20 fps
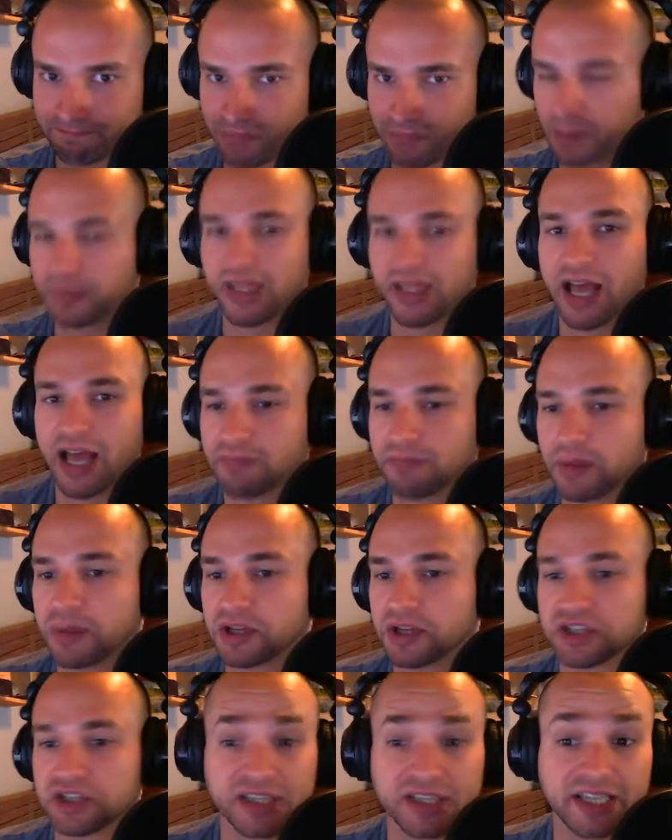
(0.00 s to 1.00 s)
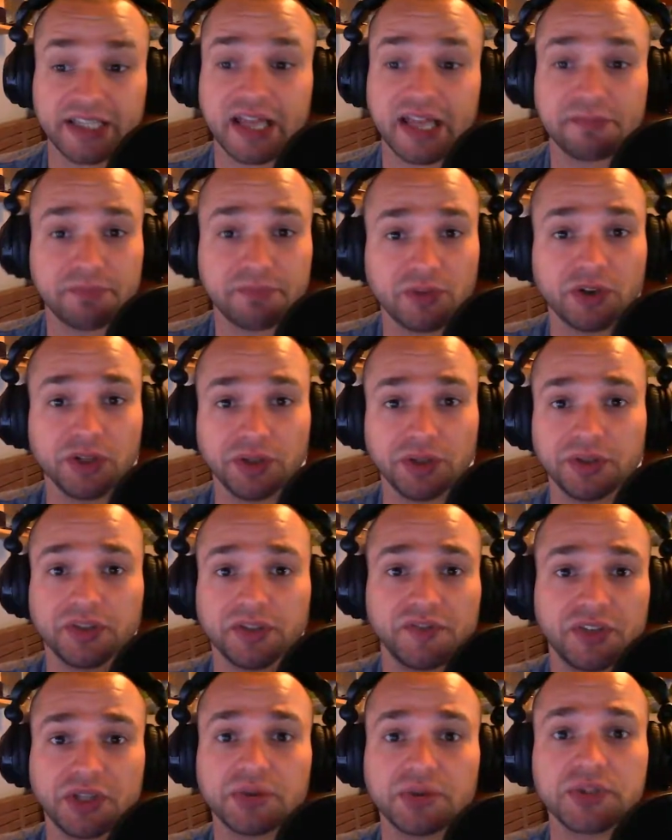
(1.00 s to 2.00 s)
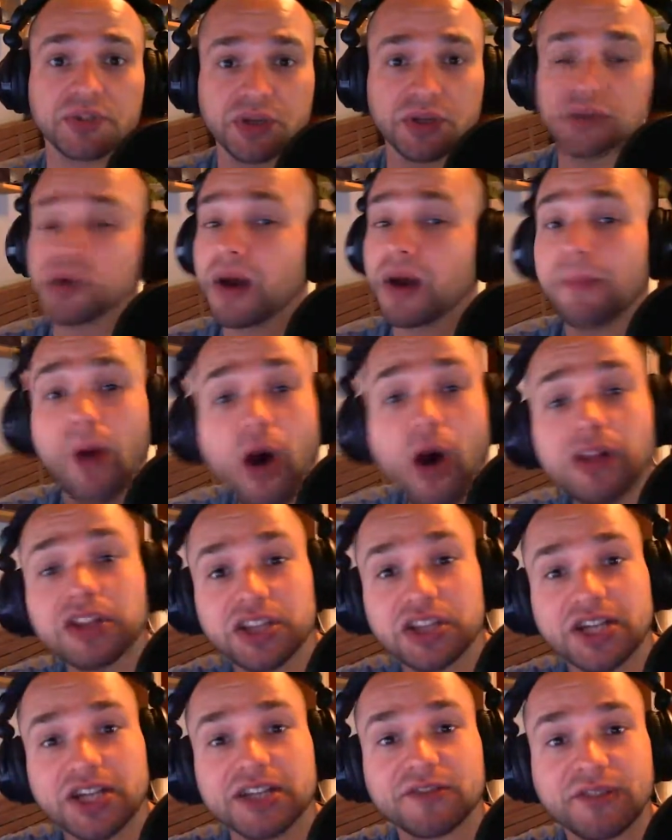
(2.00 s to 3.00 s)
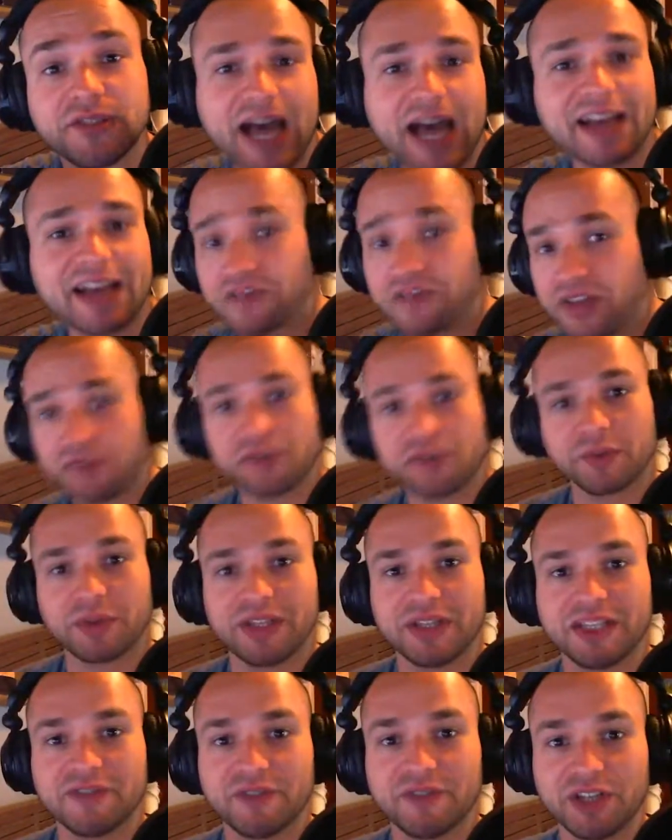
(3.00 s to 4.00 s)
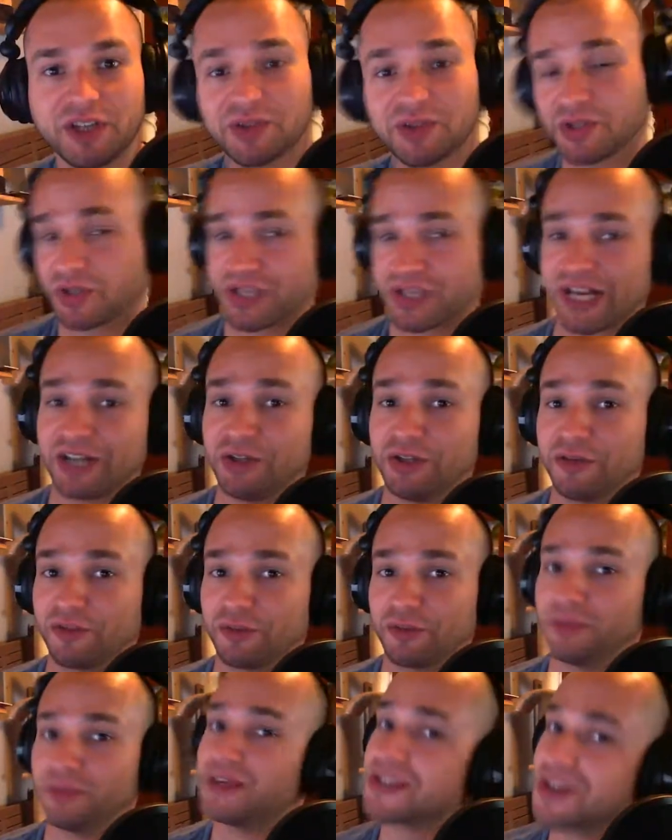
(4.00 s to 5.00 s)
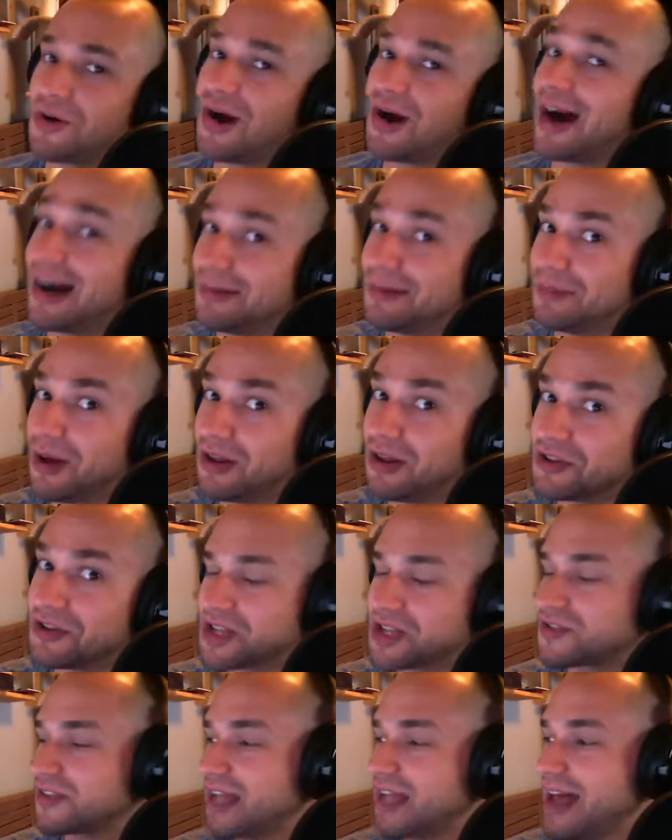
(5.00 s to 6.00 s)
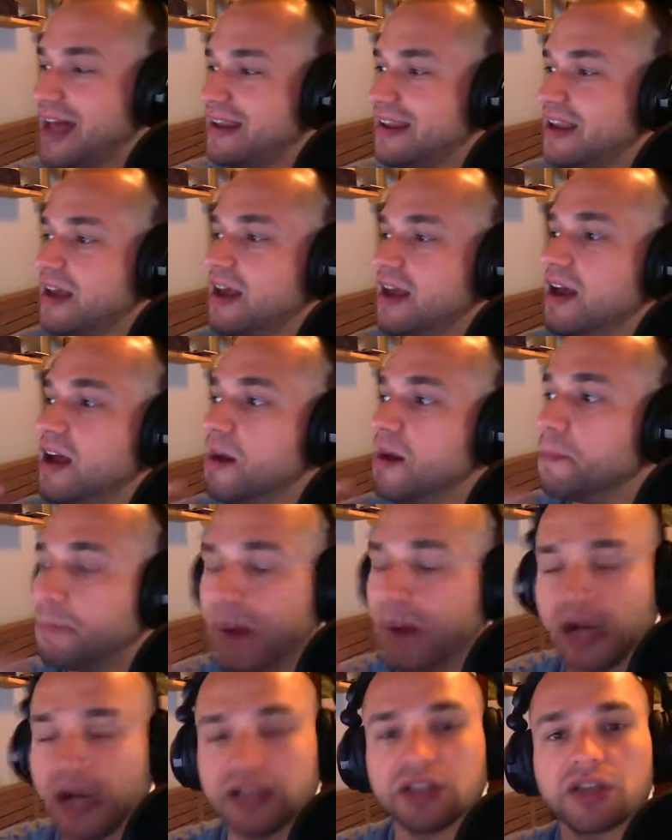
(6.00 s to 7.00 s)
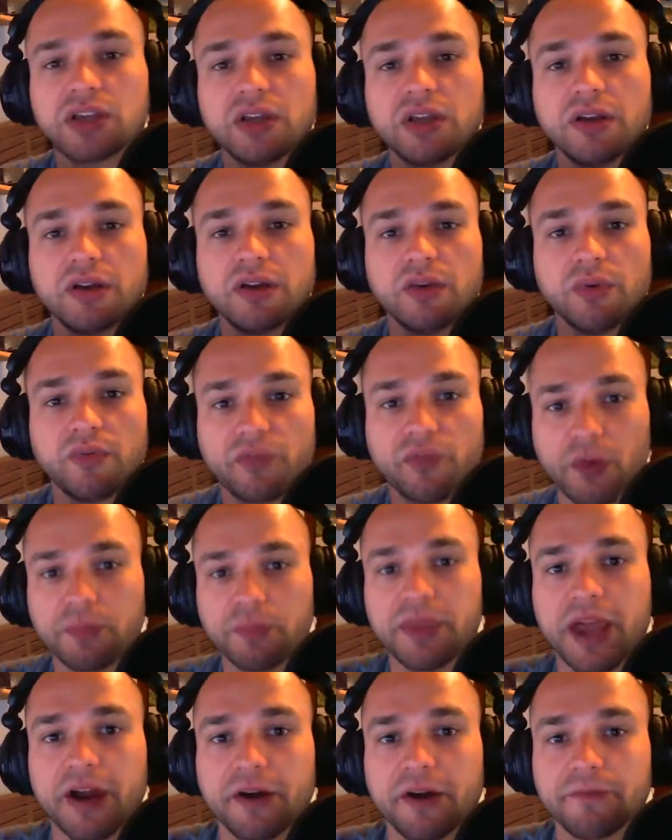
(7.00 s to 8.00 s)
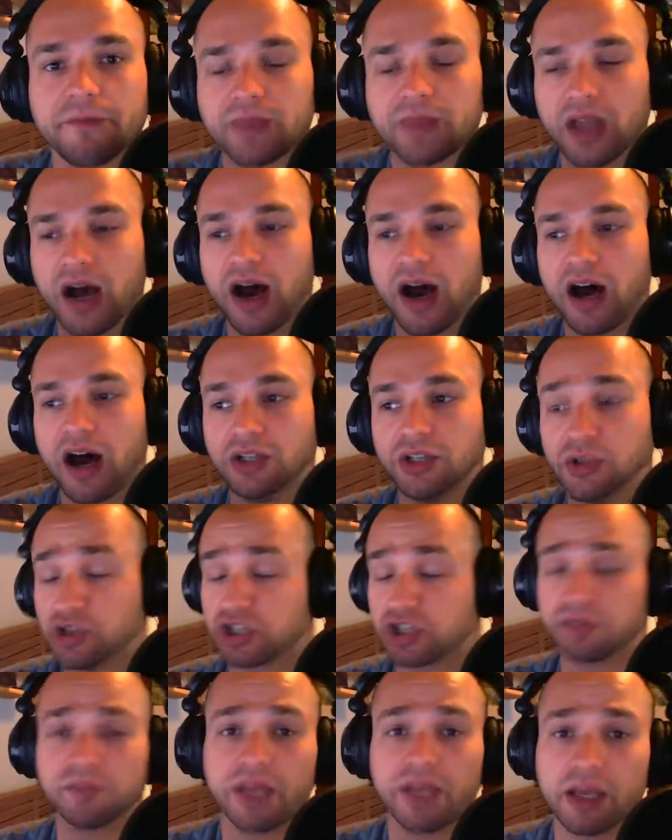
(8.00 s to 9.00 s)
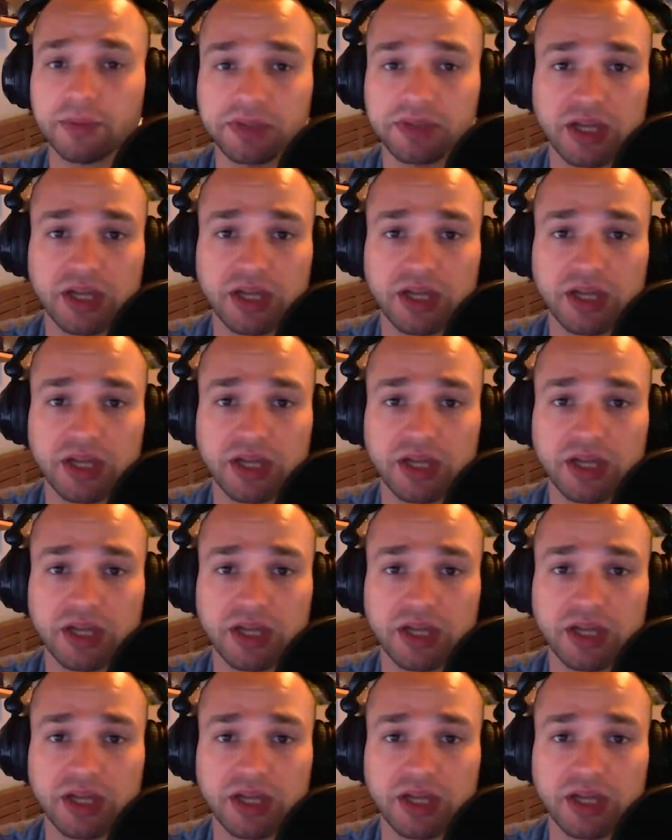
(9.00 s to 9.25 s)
Maybe I should have said that earlier in the video too, so I apologize for that. I've never done one of these videos, so it's kind of new for me, so I apologize for that. But from there, you should be able